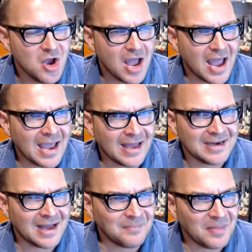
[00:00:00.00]
And
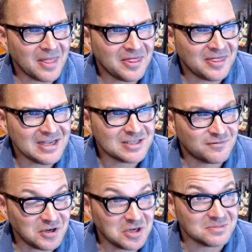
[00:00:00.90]
these
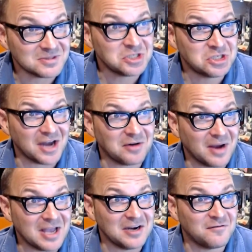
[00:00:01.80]
firms
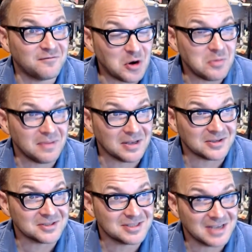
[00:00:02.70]
generated phone
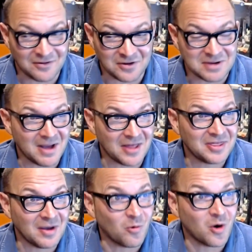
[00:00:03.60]
bills every month
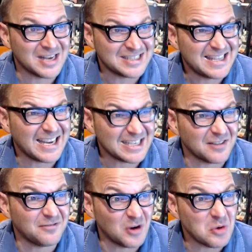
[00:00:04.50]
that were as thick as
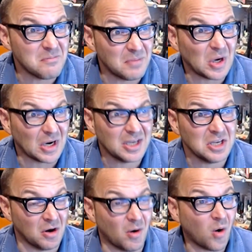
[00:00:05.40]
a phone book,
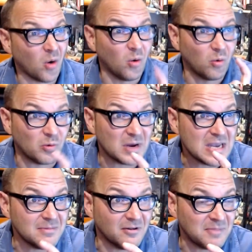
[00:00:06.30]
a whole
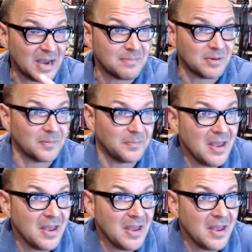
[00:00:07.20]
ream of paper.